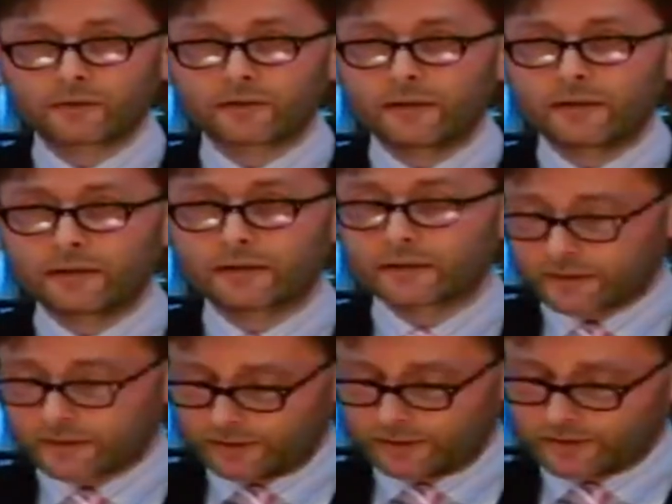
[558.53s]
de
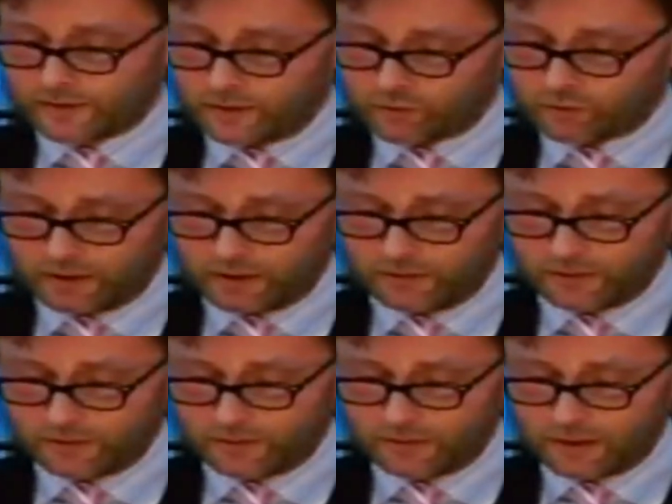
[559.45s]
Granada,
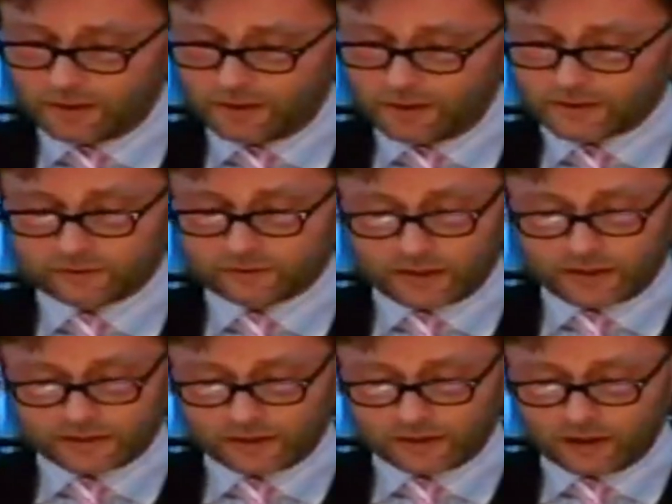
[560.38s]
Santa Teresa
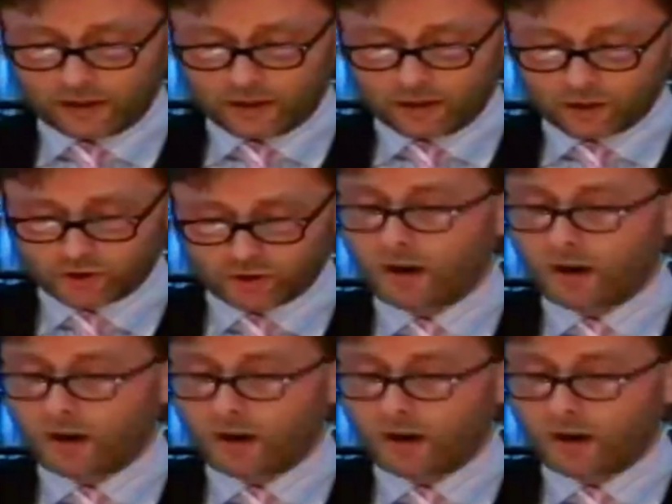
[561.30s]
of Avila,